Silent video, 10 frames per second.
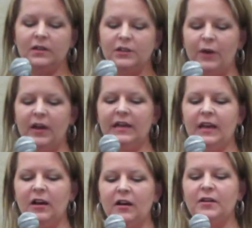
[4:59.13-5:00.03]
So on
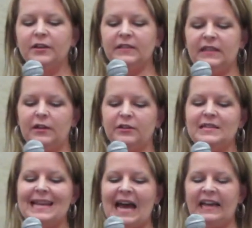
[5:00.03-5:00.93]
here, you'll see there's
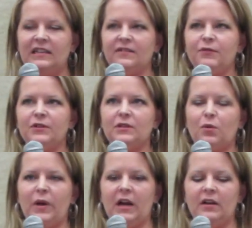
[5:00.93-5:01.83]
9 different
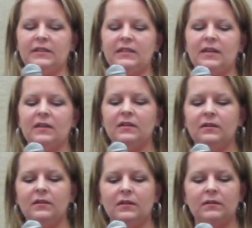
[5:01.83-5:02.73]
squares
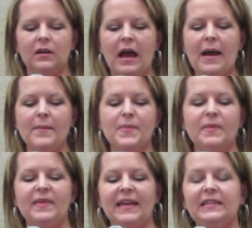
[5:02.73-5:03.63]

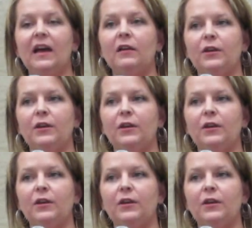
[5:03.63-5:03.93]
that tell